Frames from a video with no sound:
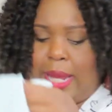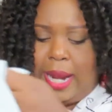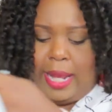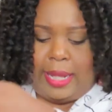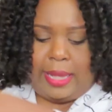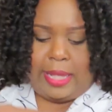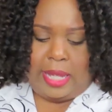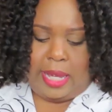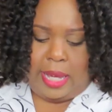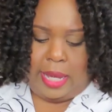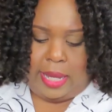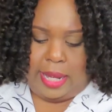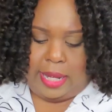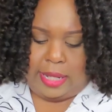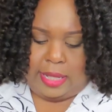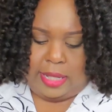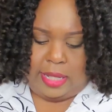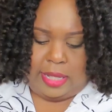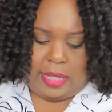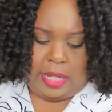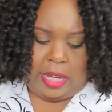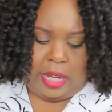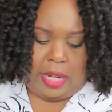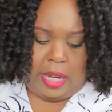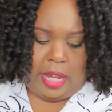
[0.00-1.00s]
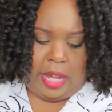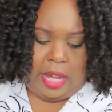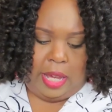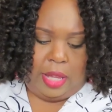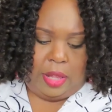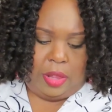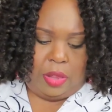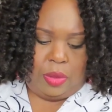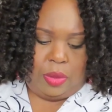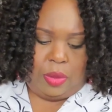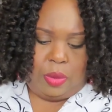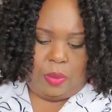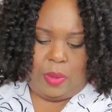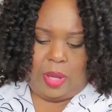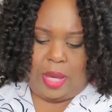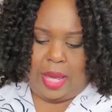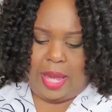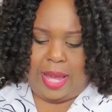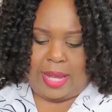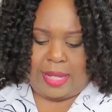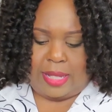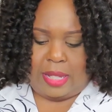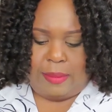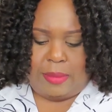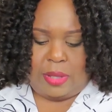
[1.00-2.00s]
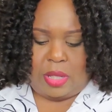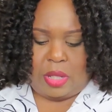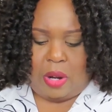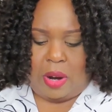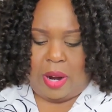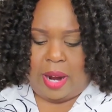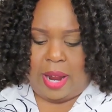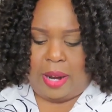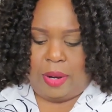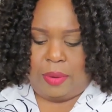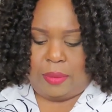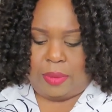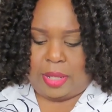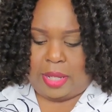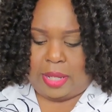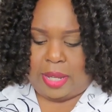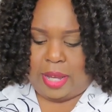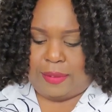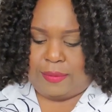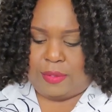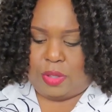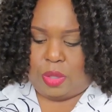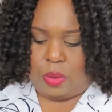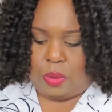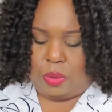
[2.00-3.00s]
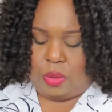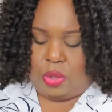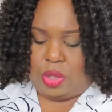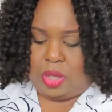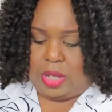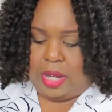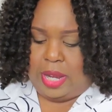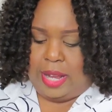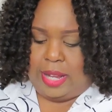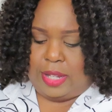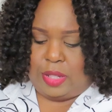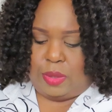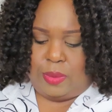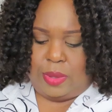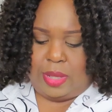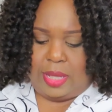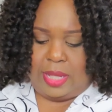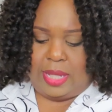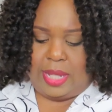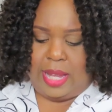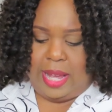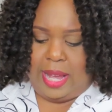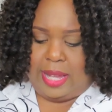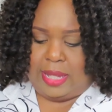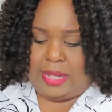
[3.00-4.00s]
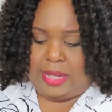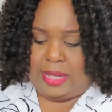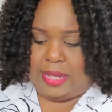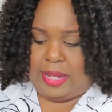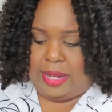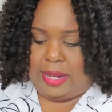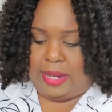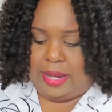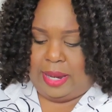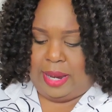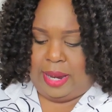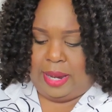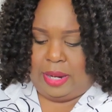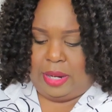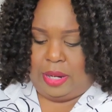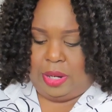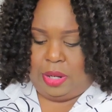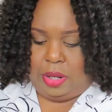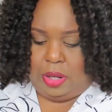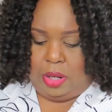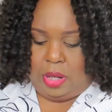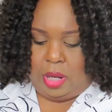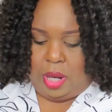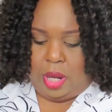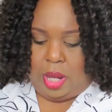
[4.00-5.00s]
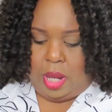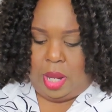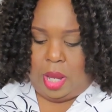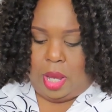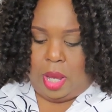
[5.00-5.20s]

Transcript: And I think I got this in a 3X. I'm sorry, I don't think I've told you guys what sizes I got here.